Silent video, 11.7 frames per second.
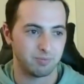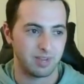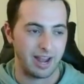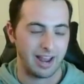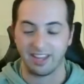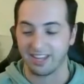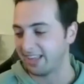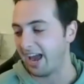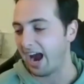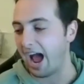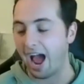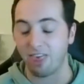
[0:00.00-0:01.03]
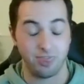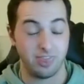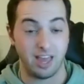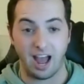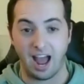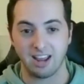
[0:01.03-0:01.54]
like that,
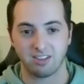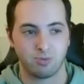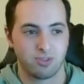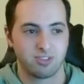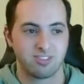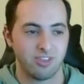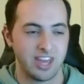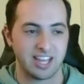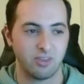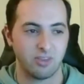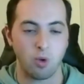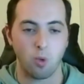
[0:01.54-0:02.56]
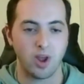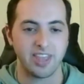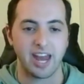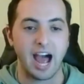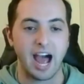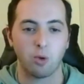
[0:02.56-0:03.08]
I think we win
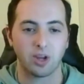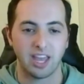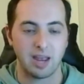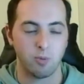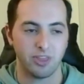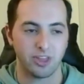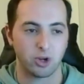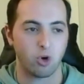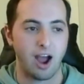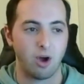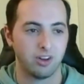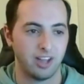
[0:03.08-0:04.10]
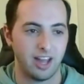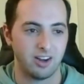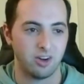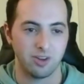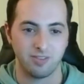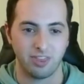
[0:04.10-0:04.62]
that Iowa game with a crowd. I
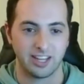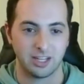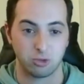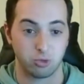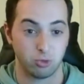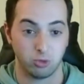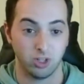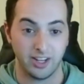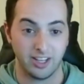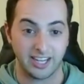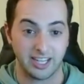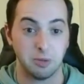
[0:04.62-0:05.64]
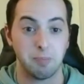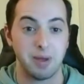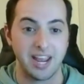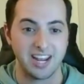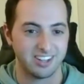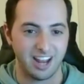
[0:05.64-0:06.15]
don't even think it's really like a
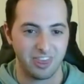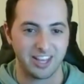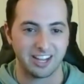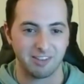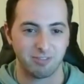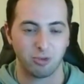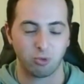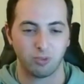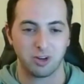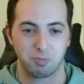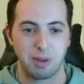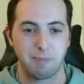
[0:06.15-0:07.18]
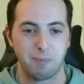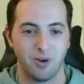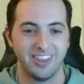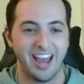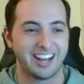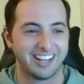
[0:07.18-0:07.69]
debate. I think if there's people
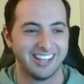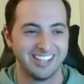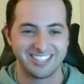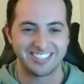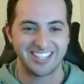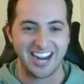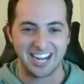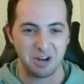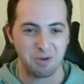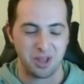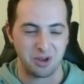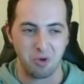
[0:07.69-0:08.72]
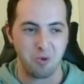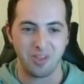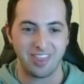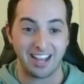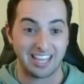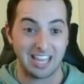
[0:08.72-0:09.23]
in that stadium, like we win
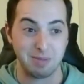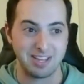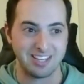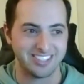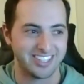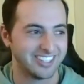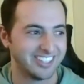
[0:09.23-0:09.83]
that game easy.